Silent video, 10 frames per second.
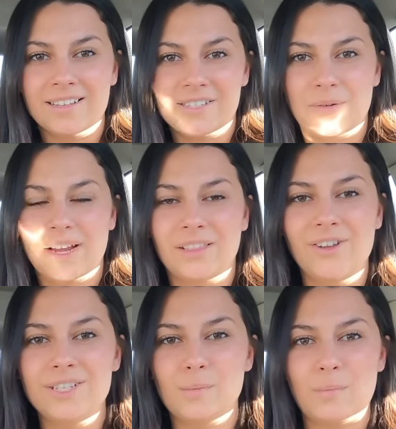So it
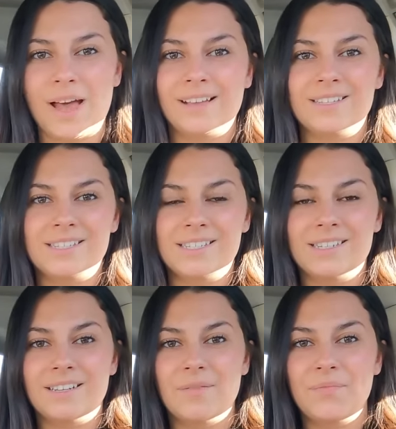looked best
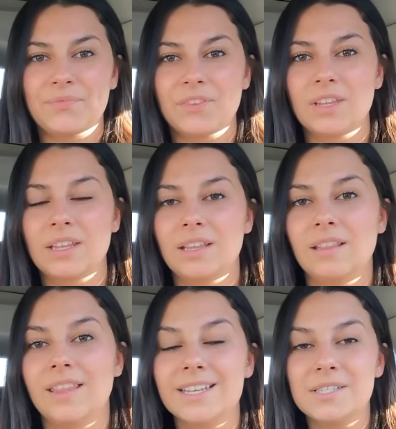
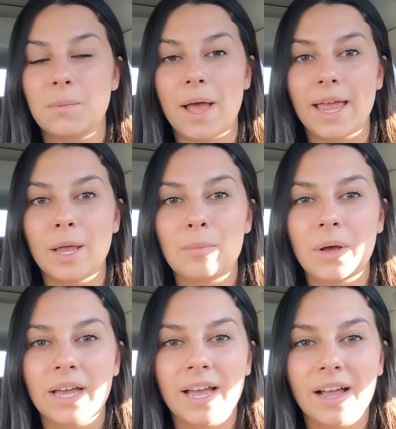this way,
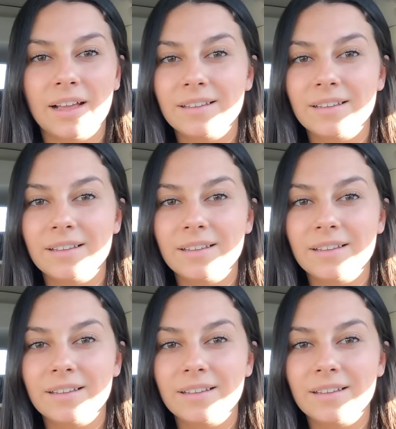but